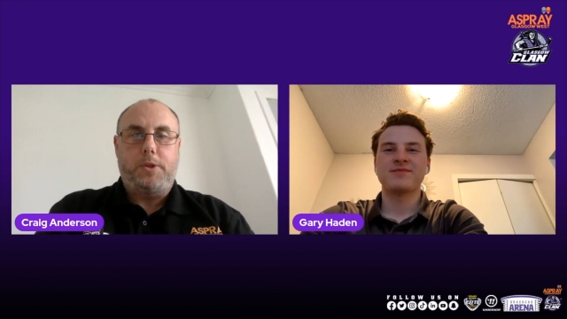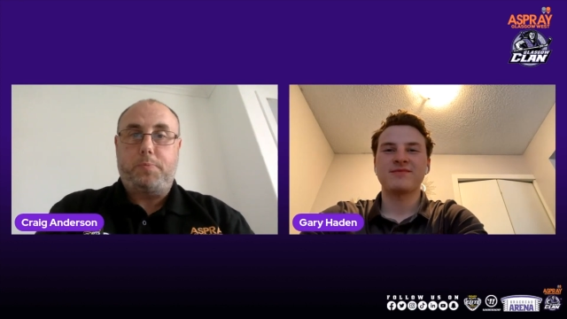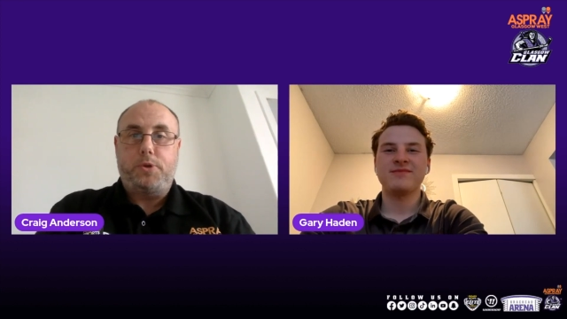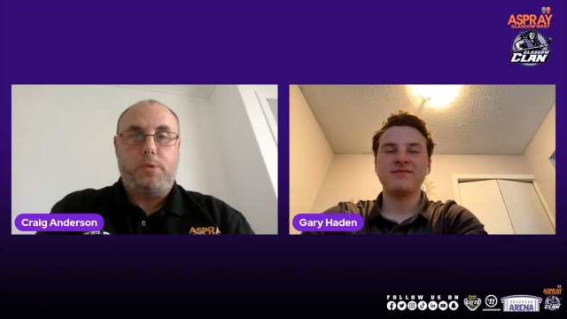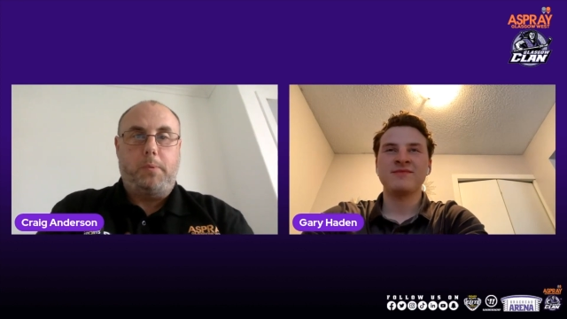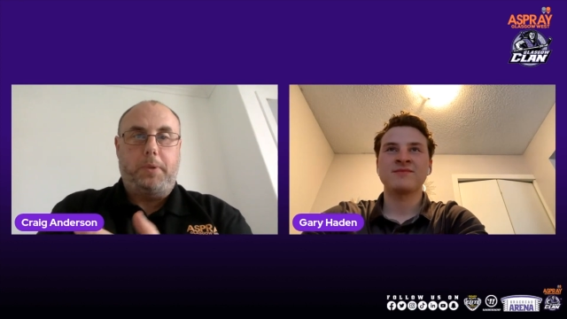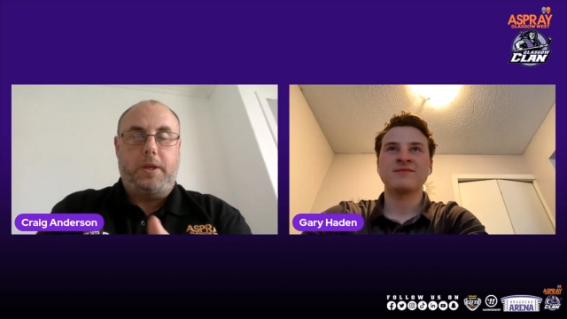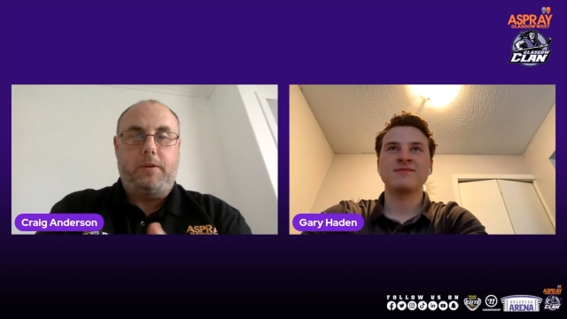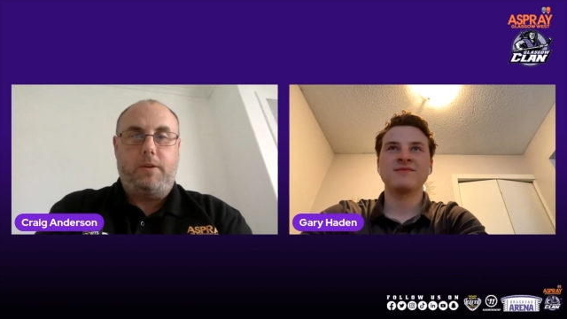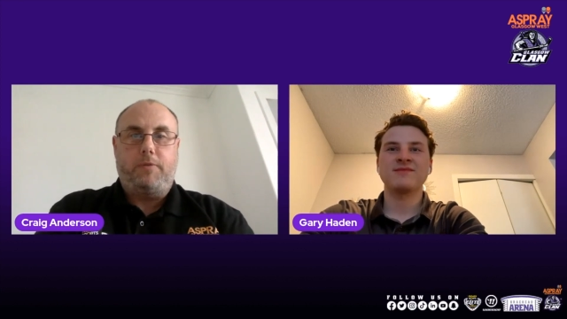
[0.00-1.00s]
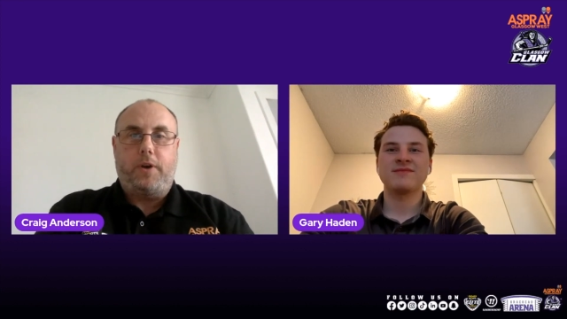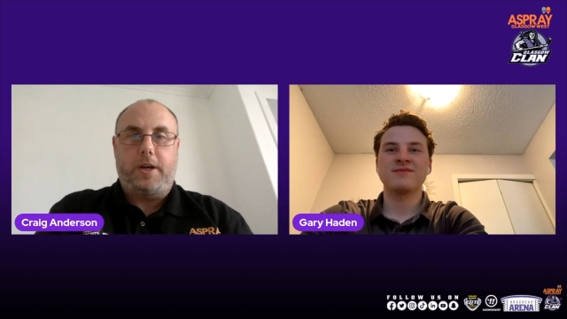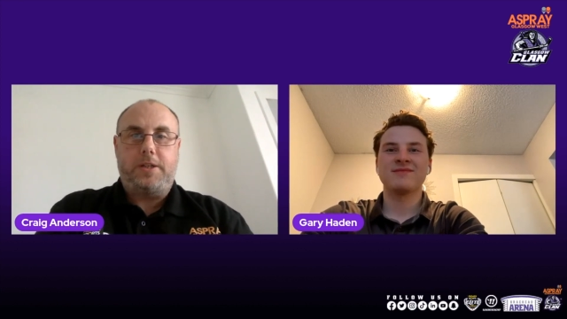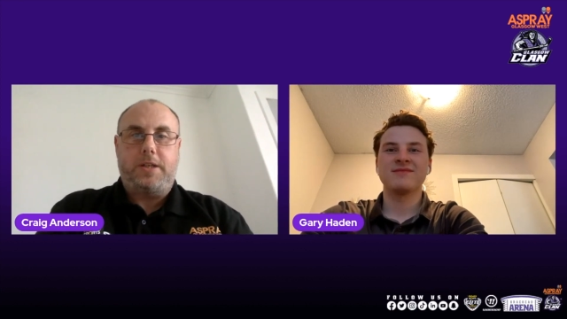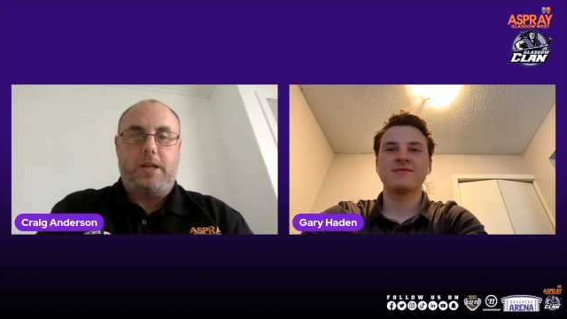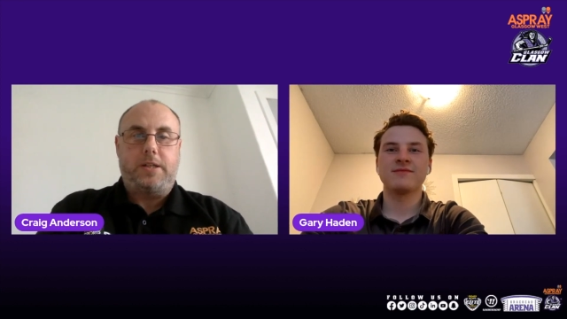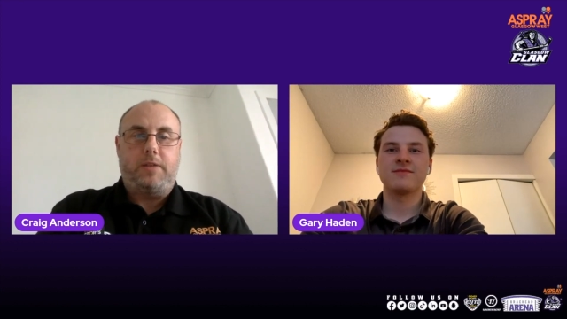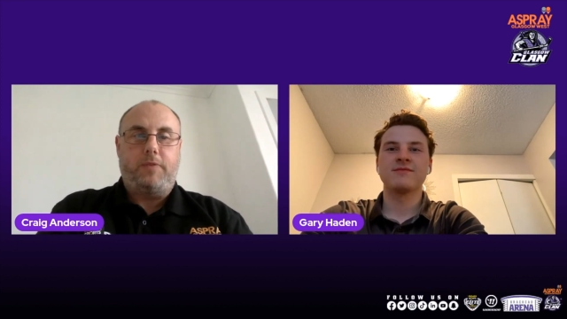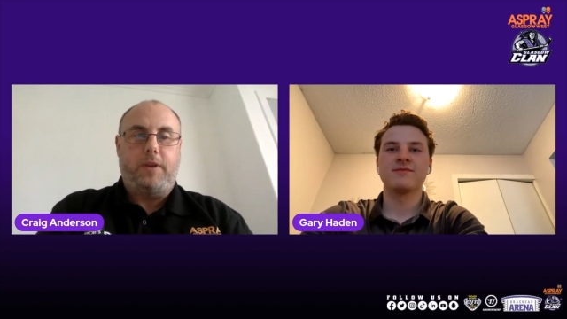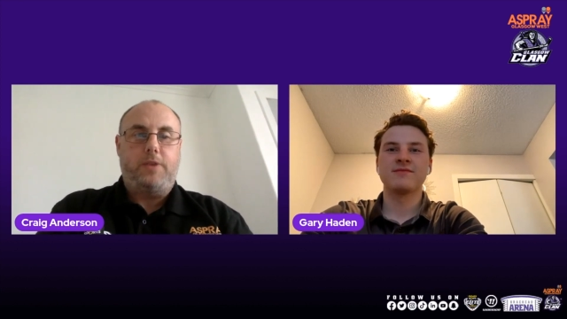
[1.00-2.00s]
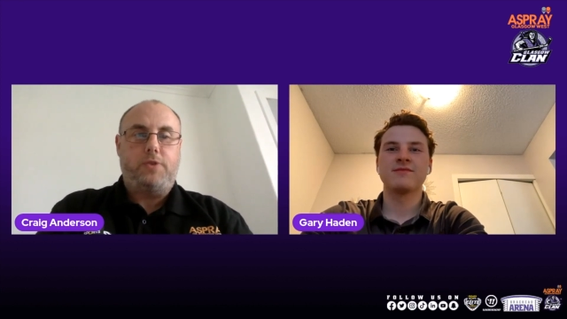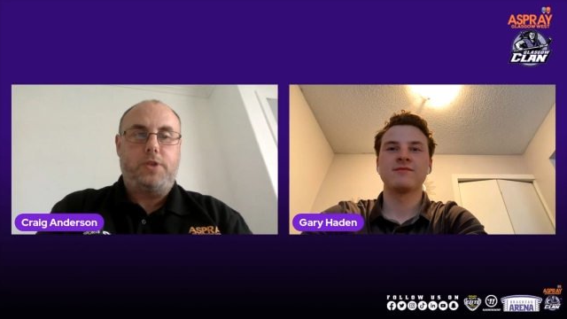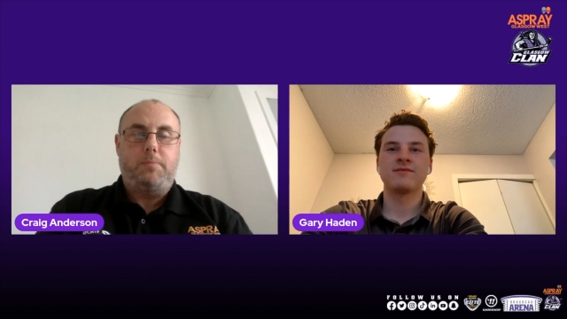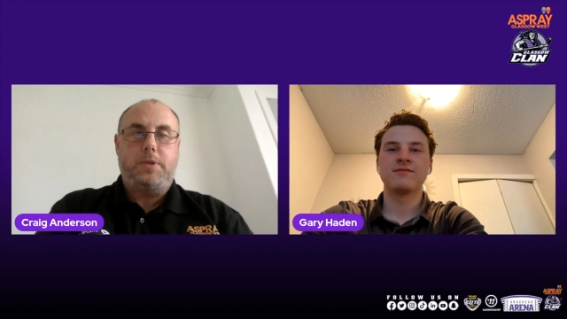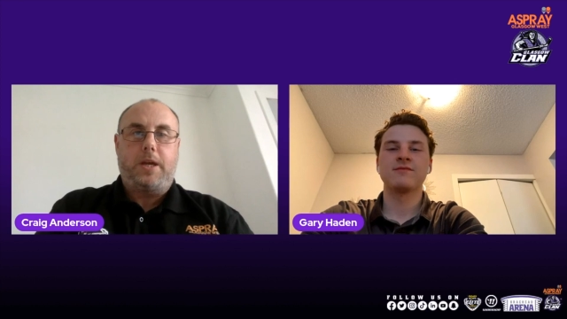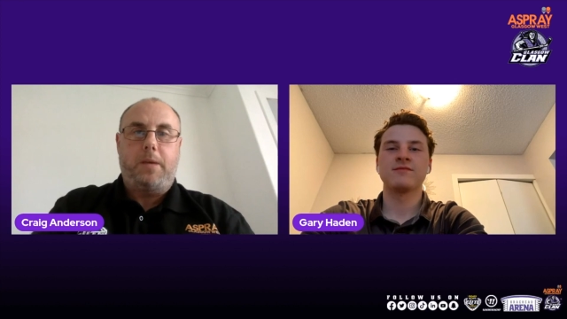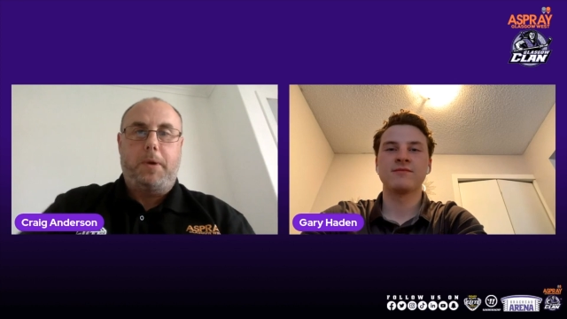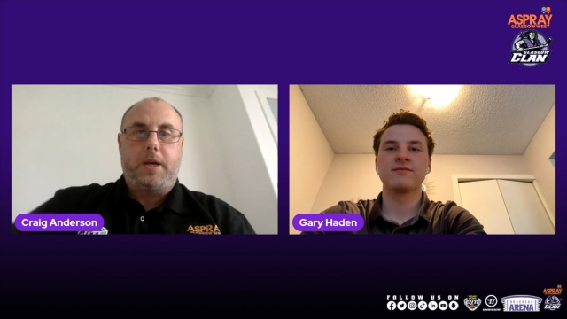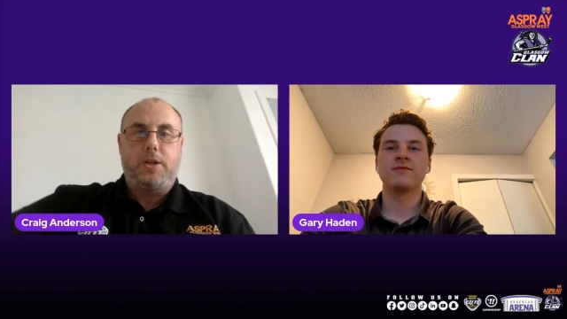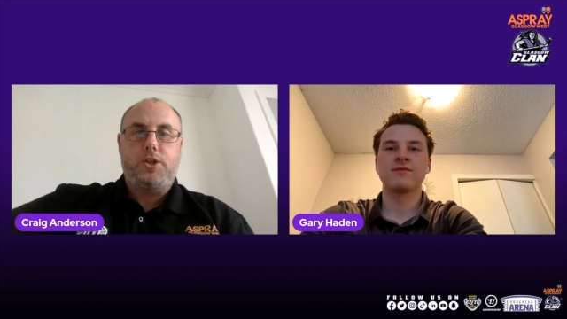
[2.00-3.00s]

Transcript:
Speaker 1: Presumably you, have already started the fitness regime to get you back in